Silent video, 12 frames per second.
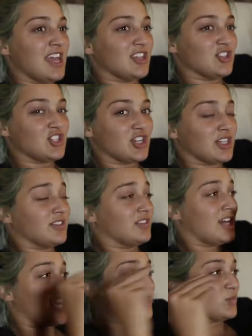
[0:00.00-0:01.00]
The shard of
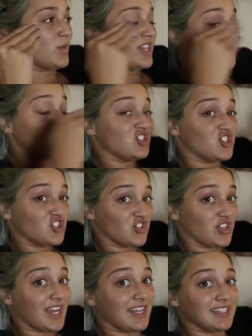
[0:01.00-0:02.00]
glass went
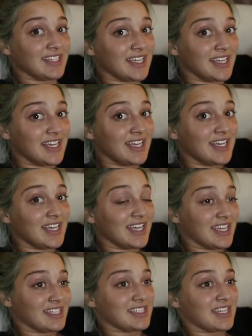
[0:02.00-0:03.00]
straight
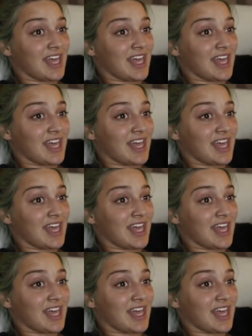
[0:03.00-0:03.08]
into